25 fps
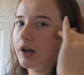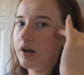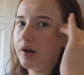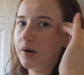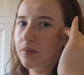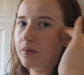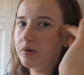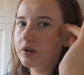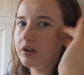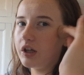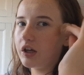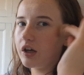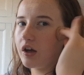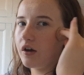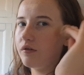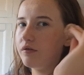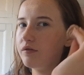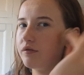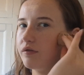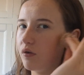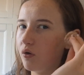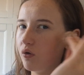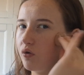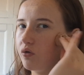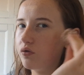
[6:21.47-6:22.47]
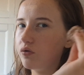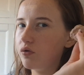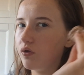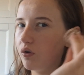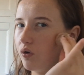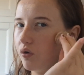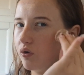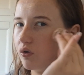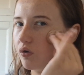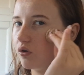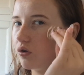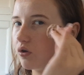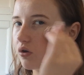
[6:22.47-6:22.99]
I don't want like a
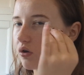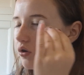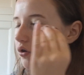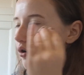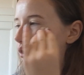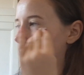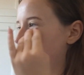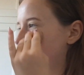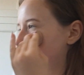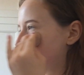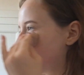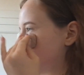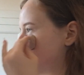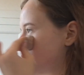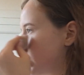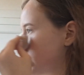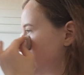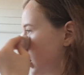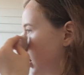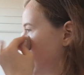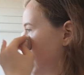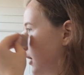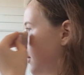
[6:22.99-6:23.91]
full coverage